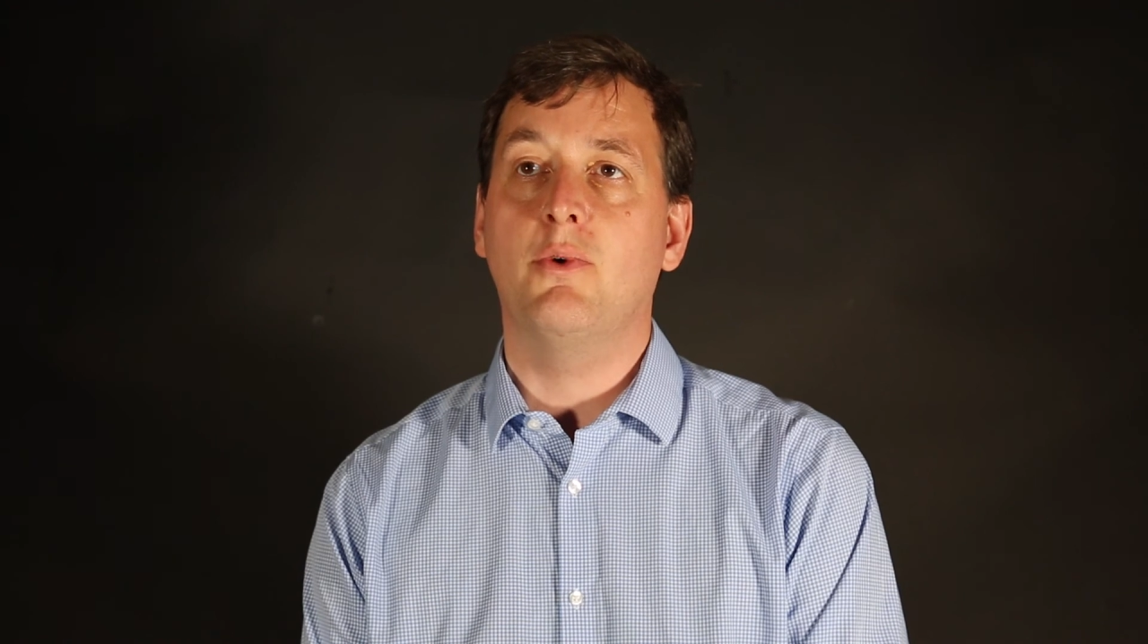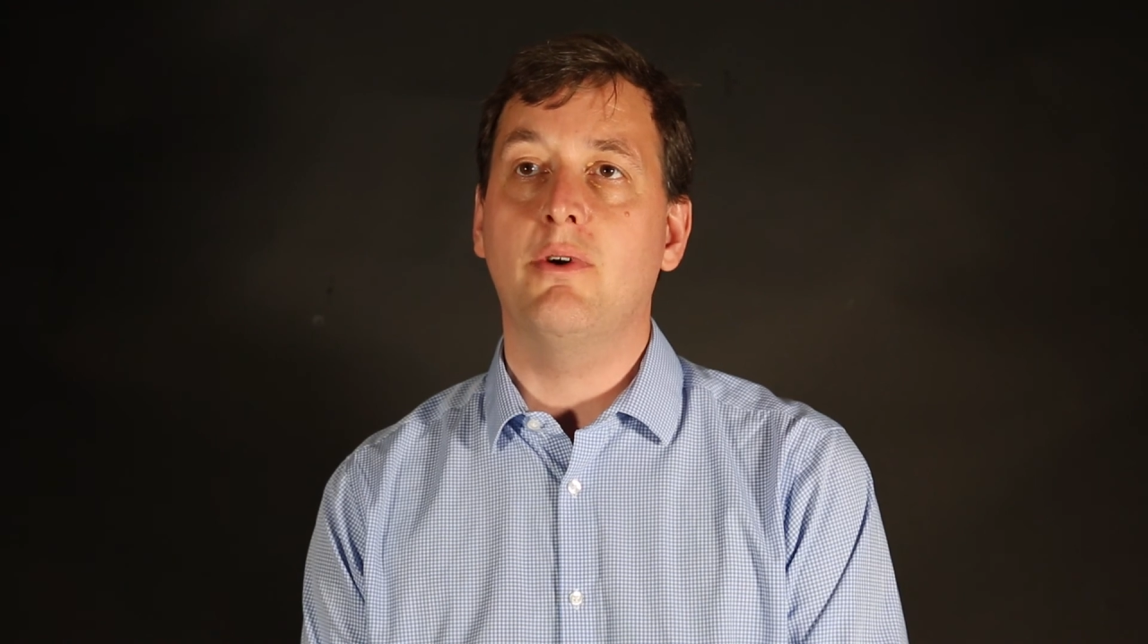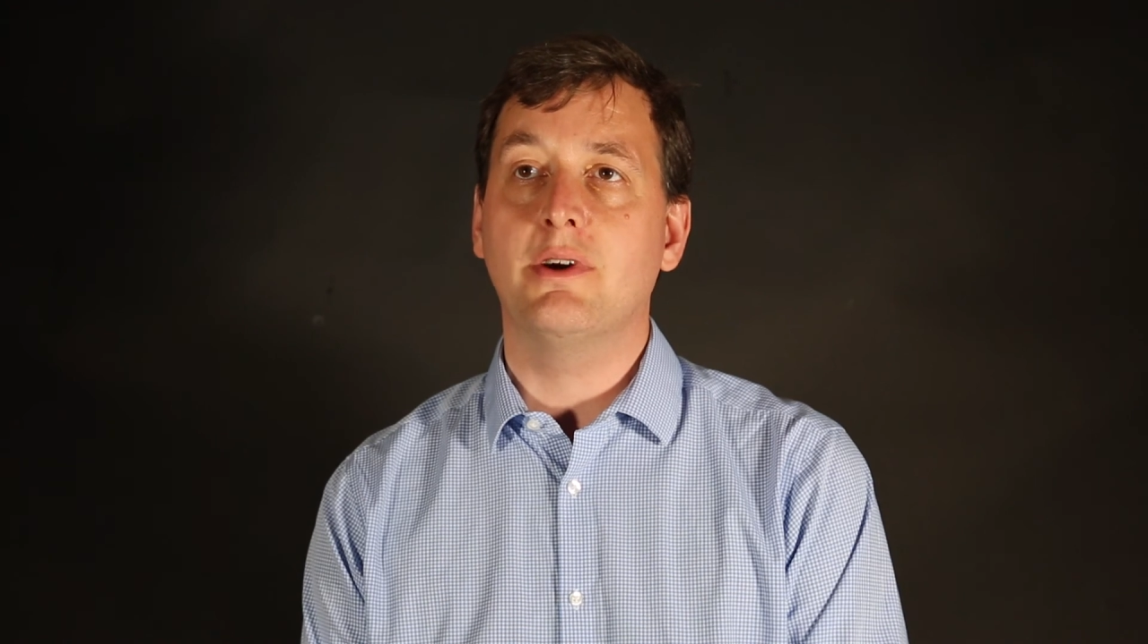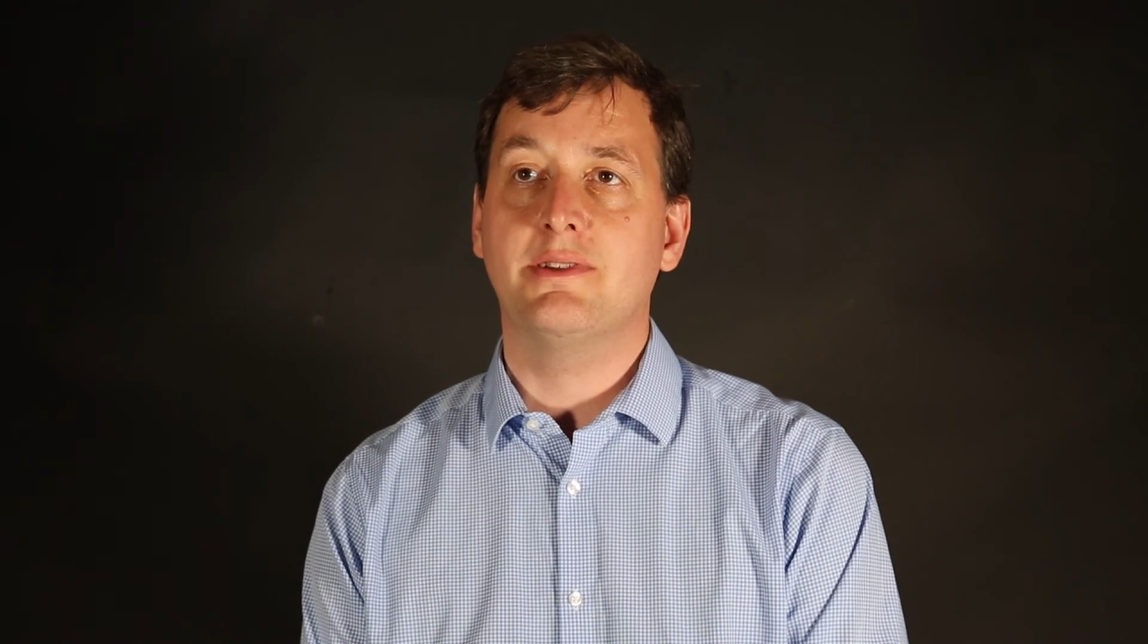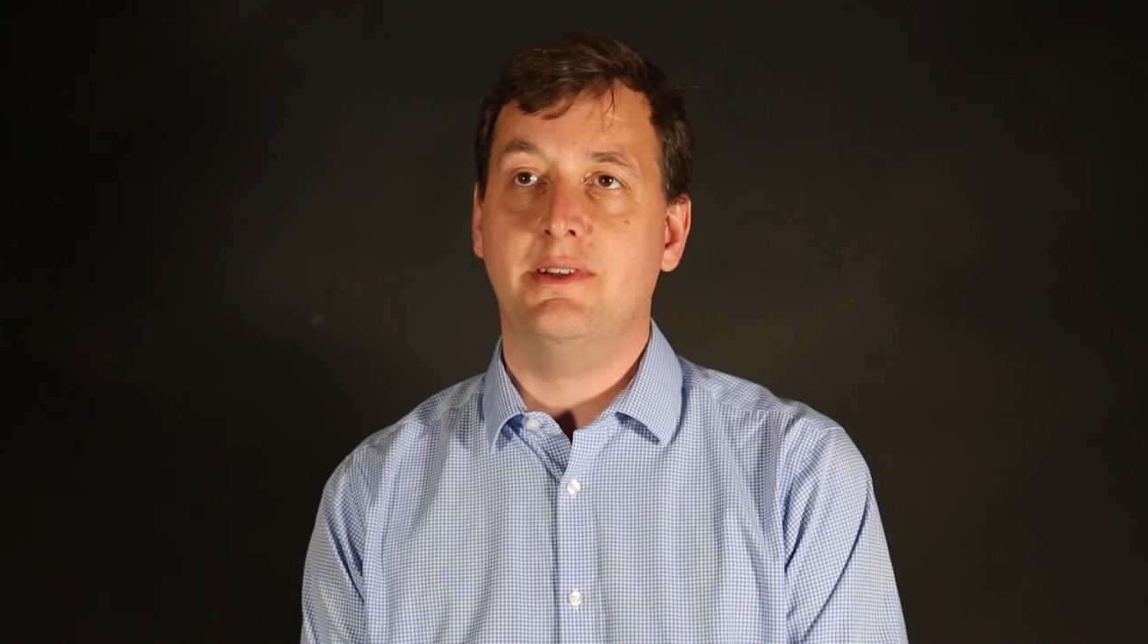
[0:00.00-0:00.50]

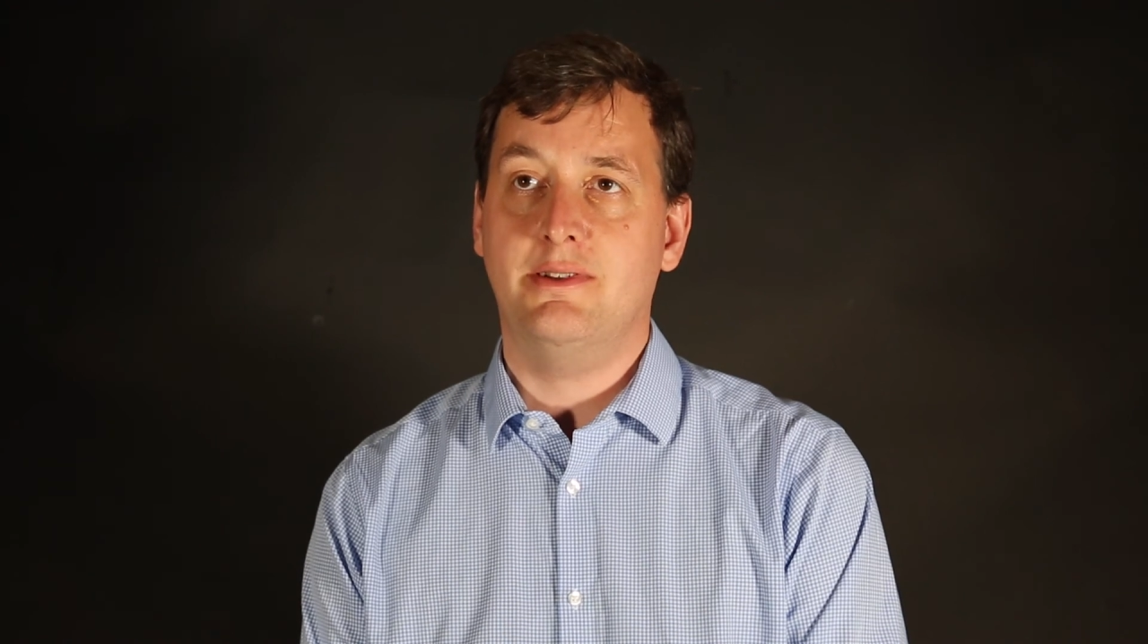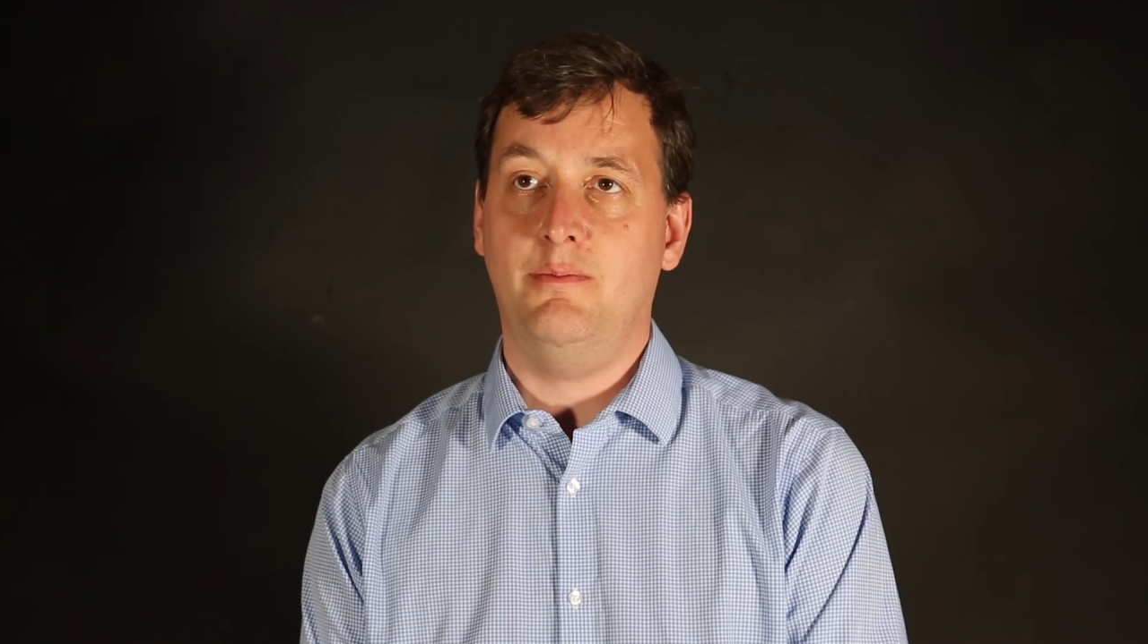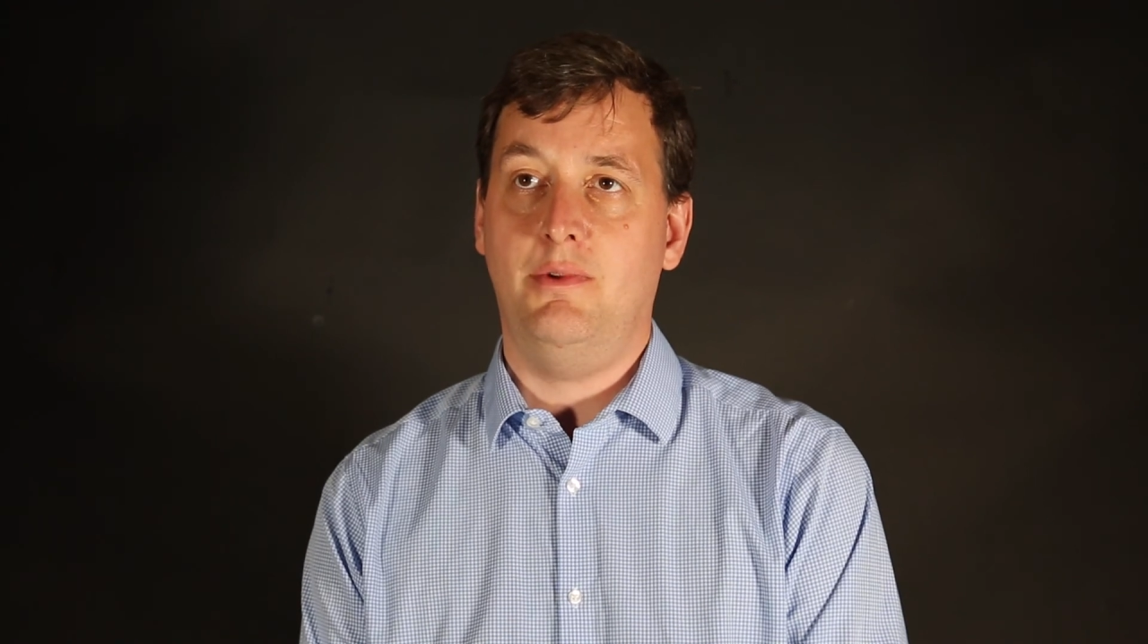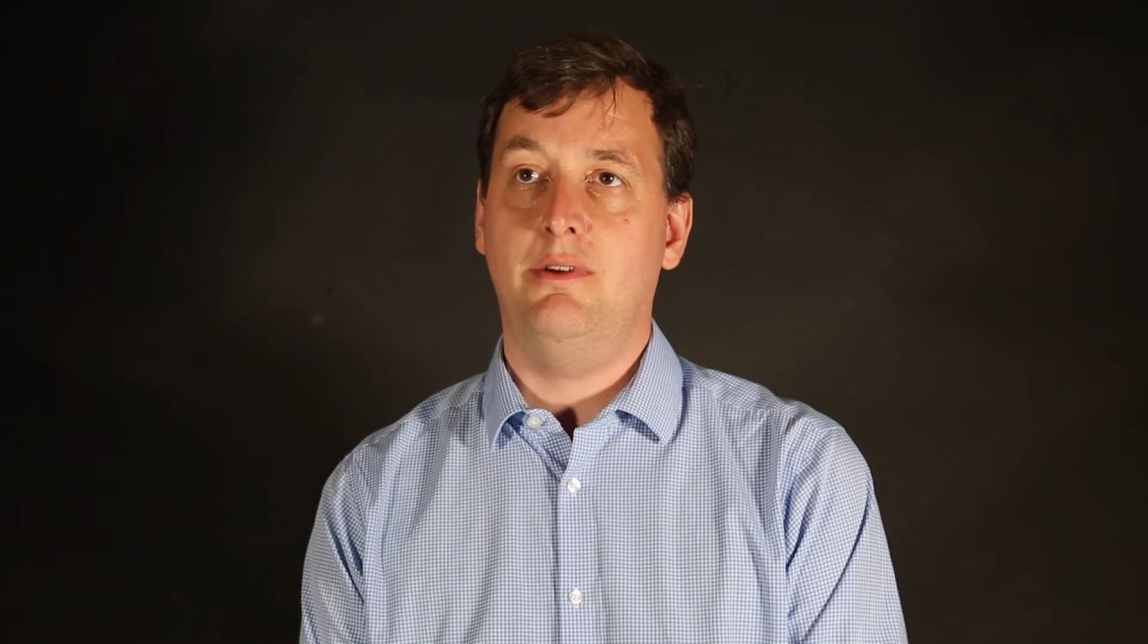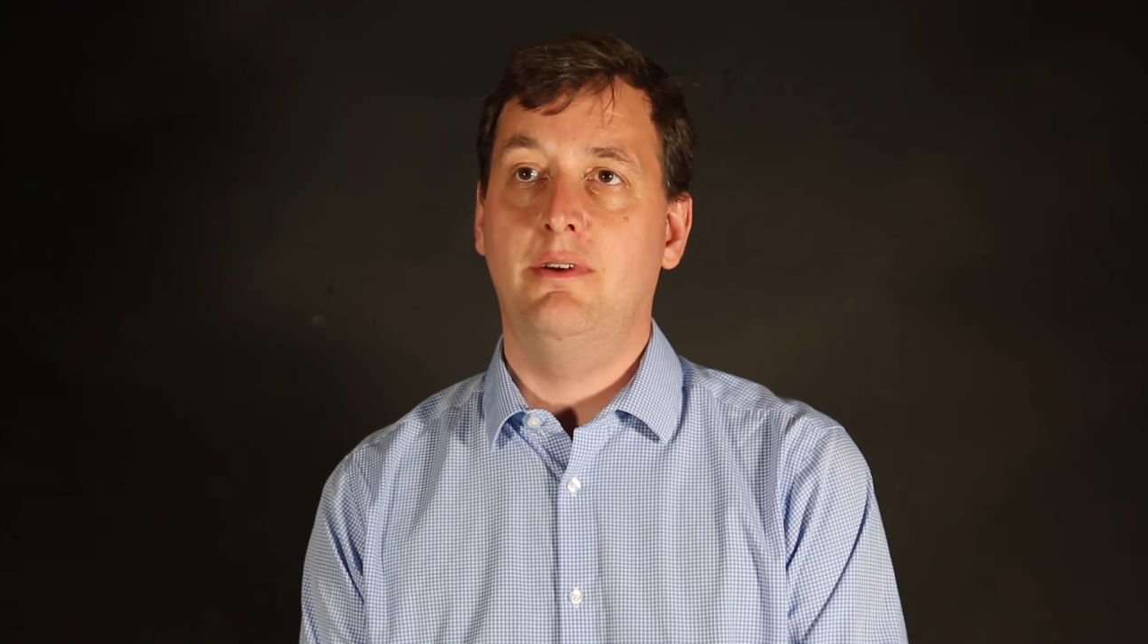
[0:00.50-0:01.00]
more
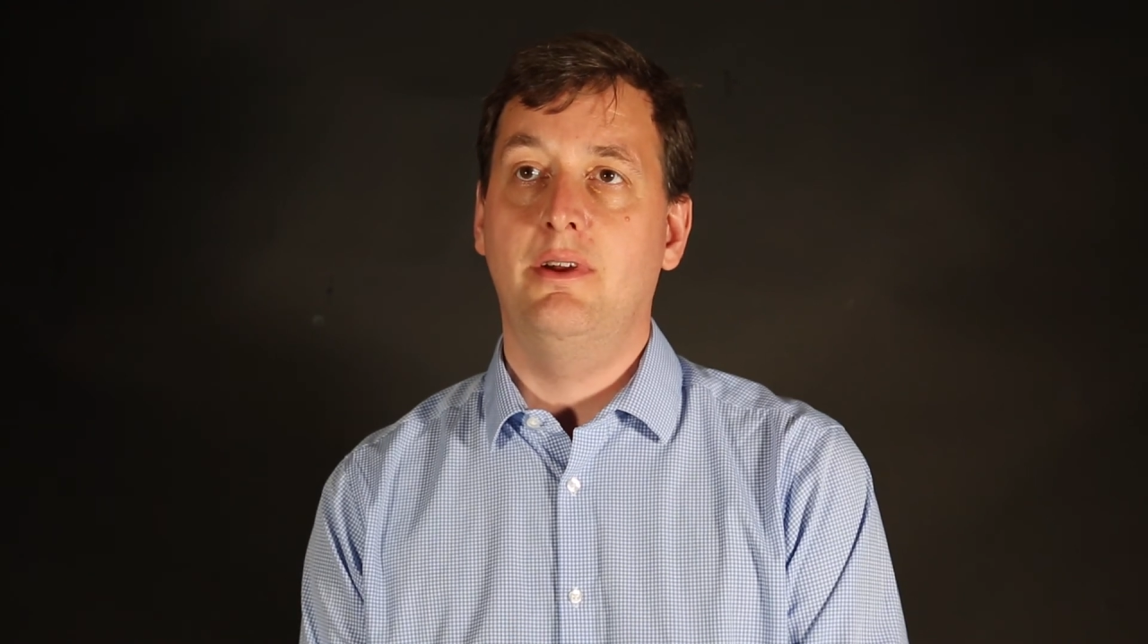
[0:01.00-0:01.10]
accessible